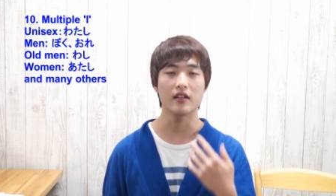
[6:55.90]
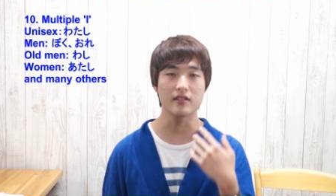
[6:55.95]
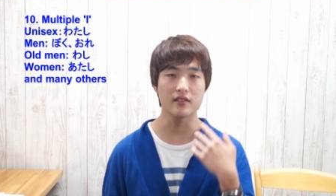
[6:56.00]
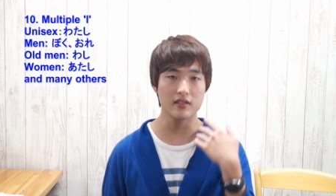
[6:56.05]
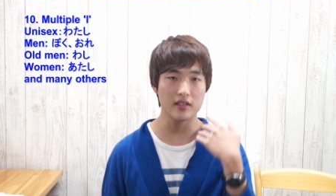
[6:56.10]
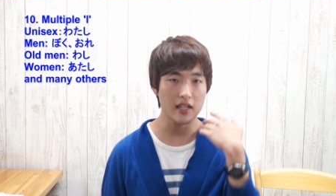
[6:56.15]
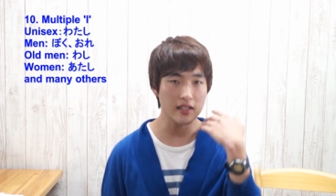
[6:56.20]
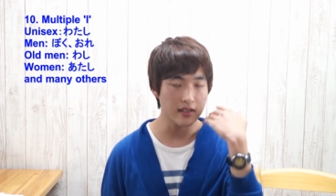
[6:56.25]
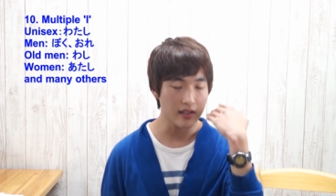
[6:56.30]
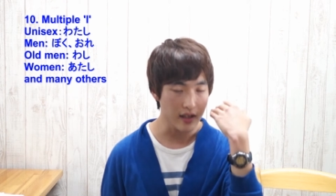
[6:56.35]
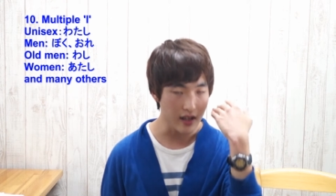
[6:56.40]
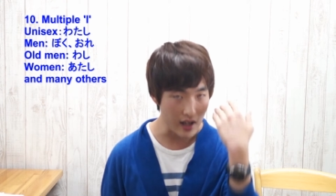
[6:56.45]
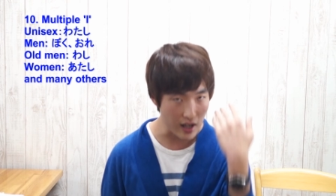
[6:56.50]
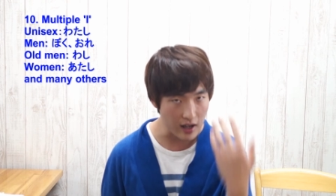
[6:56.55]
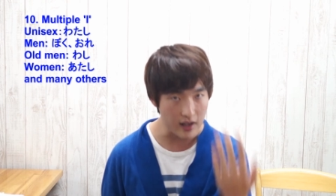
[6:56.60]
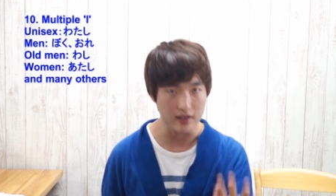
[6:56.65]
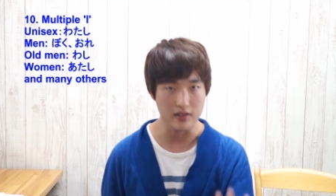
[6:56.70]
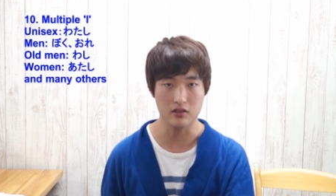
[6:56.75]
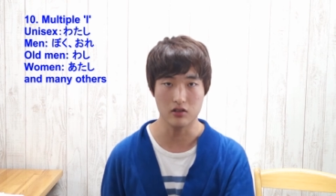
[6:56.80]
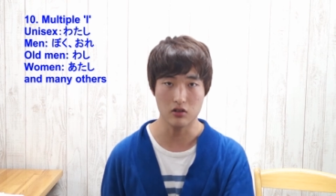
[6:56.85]
instead
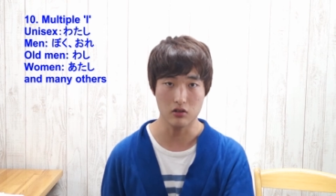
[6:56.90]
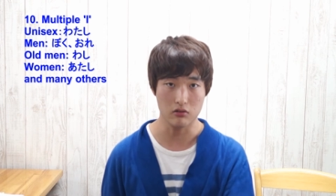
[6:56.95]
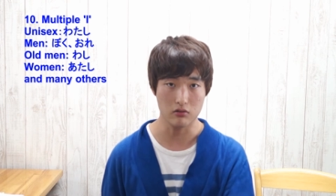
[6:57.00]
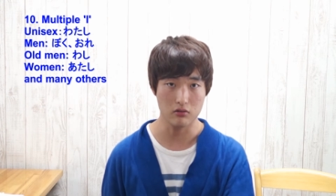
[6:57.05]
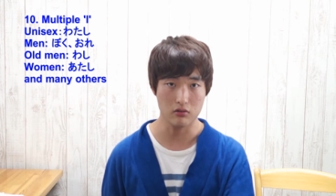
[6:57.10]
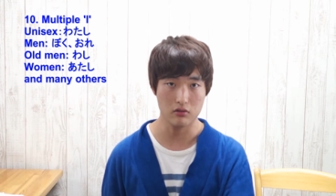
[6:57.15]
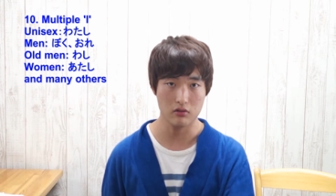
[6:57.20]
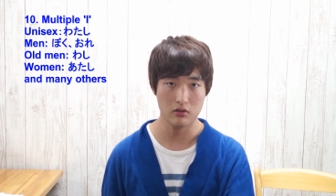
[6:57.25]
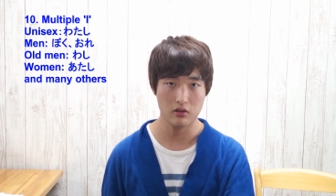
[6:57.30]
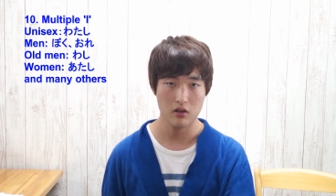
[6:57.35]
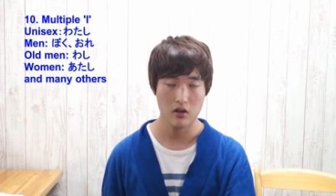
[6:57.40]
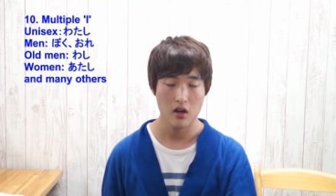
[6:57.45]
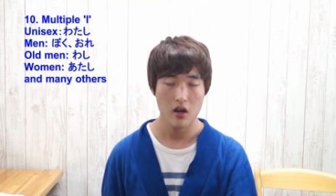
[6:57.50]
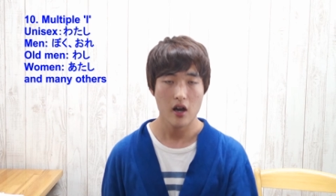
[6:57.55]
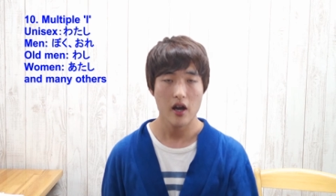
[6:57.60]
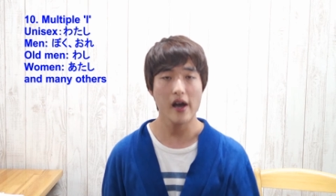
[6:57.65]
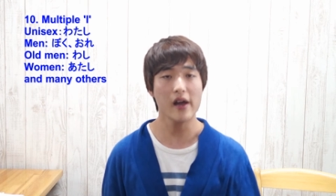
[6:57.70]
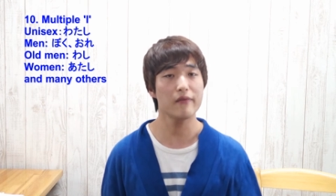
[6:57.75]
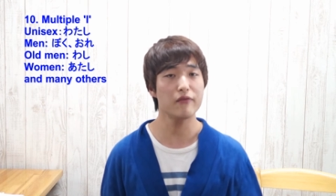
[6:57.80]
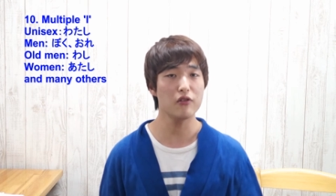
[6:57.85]
I is used.
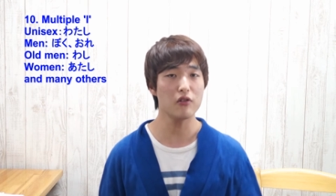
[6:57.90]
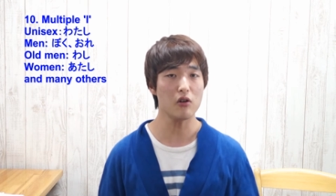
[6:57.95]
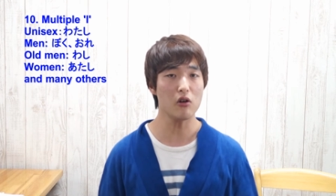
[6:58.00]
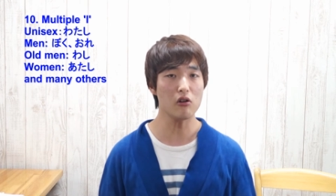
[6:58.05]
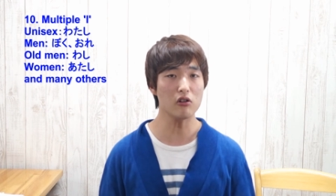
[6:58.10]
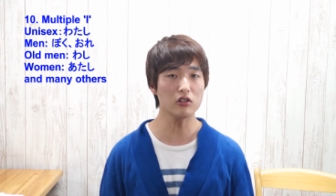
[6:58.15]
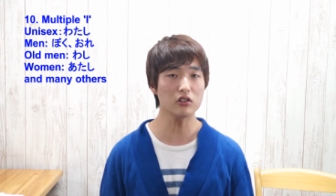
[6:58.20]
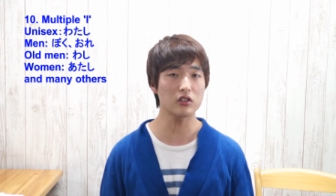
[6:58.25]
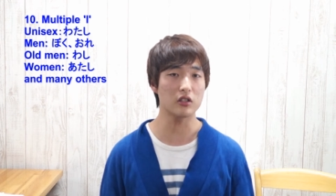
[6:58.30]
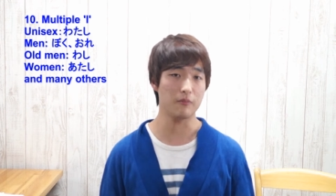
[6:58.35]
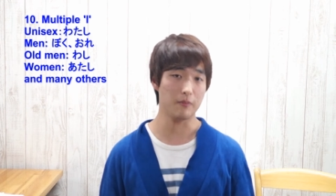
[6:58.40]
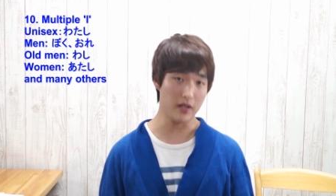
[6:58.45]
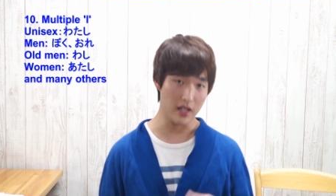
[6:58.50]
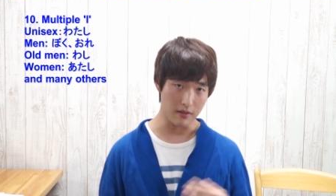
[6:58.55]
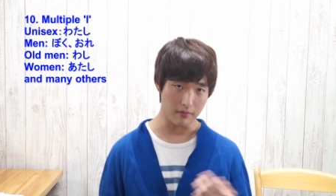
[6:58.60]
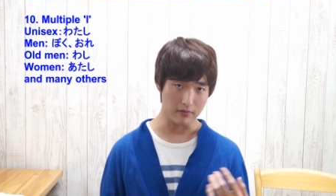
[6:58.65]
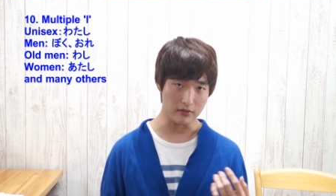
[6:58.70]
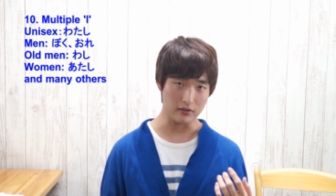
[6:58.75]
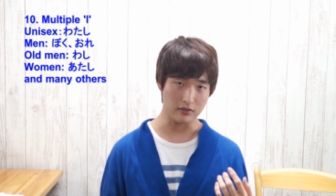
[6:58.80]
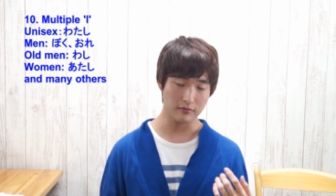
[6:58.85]
And for old
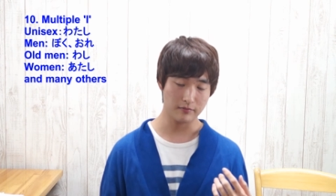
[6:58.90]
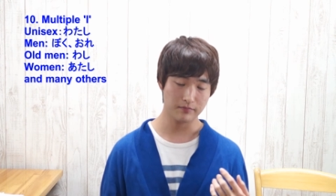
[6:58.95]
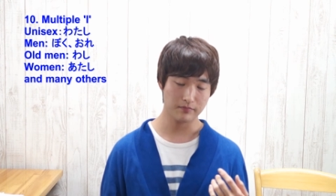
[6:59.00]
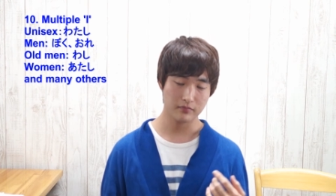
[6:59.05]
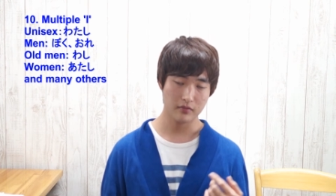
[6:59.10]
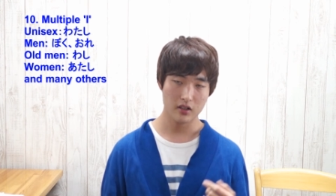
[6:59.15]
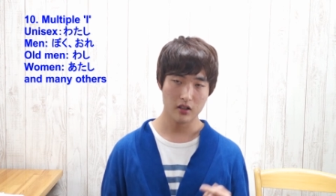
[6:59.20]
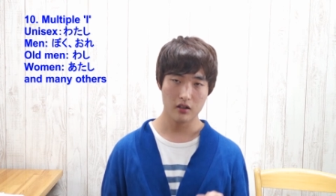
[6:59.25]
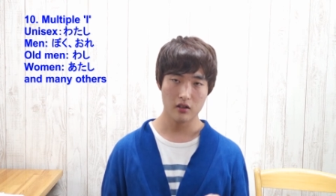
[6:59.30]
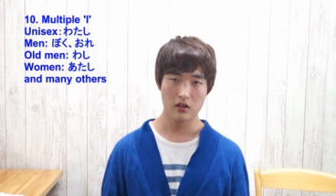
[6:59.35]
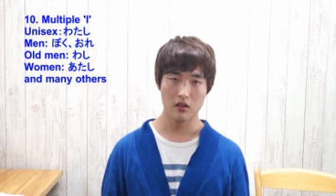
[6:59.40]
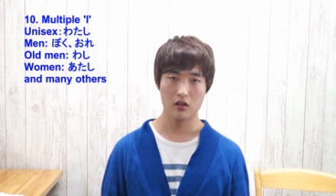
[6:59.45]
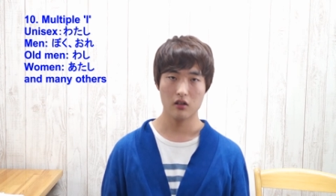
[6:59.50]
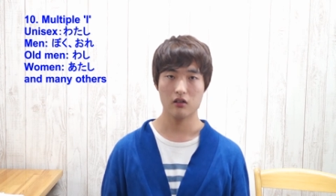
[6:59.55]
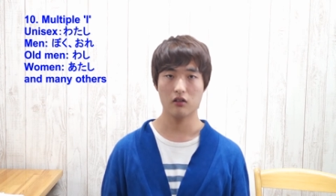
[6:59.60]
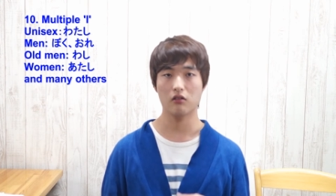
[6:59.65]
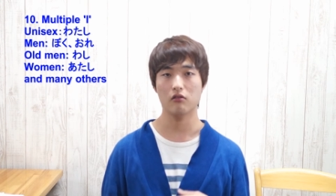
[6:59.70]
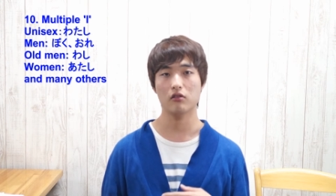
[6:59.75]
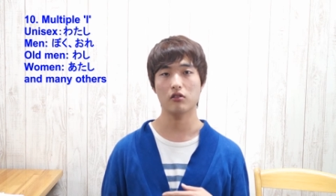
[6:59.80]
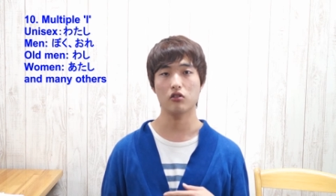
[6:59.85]
people,
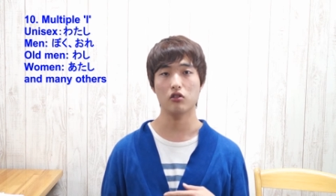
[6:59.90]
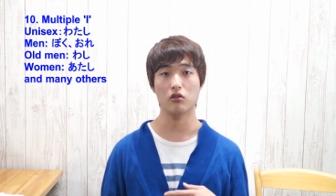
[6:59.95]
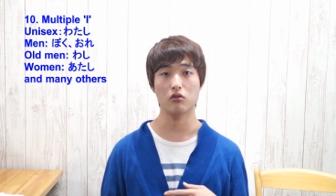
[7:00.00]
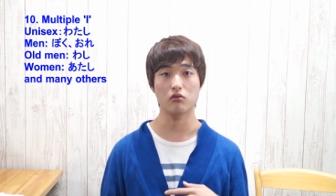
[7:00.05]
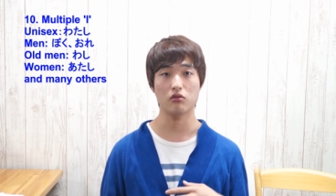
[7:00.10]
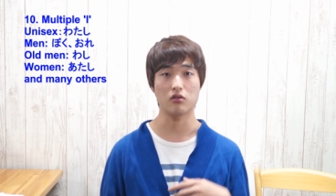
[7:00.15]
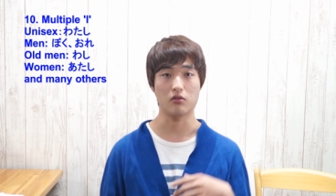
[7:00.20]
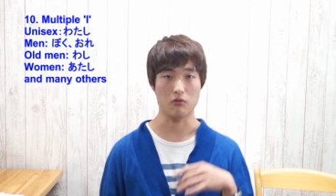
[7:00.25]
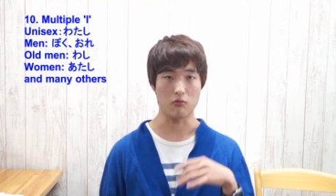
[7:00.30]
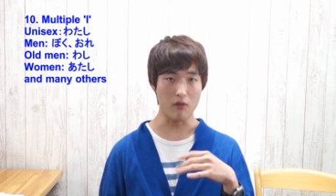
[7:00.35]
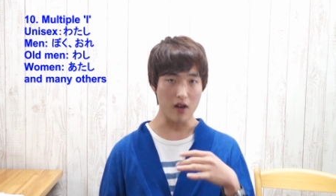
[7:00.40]
you would use